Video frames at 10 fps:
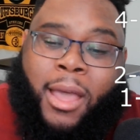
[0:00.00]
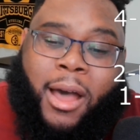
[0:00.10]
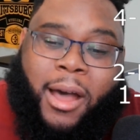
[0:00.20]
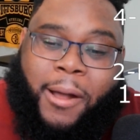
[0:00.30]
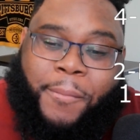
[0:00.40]

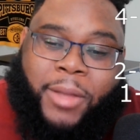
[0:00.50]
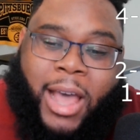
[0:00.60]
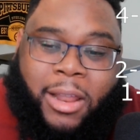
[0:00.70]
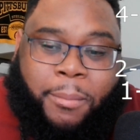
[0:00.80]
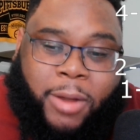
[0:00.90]

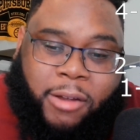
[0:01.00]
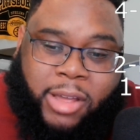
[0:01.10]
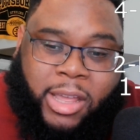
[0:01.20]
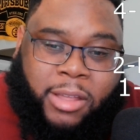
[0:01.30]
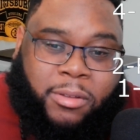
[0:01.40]
Kyler
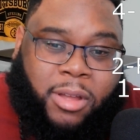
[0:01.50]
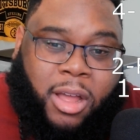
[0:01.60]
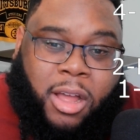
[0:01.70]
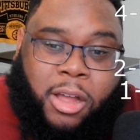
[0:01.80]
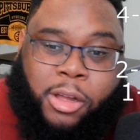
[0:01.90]
Murray,
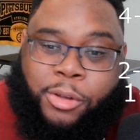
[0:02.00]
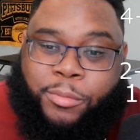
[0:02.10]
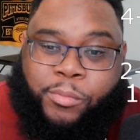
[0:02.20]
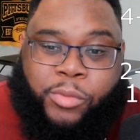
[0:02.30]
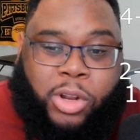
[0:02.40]

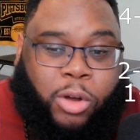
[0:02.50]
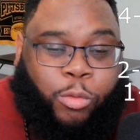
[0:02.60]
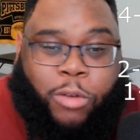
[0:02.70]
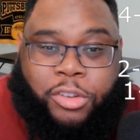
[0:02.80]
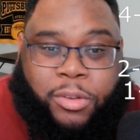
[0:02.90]

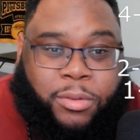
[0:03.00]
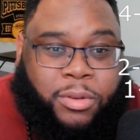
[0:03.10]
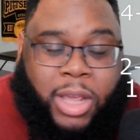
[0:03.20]
rushing.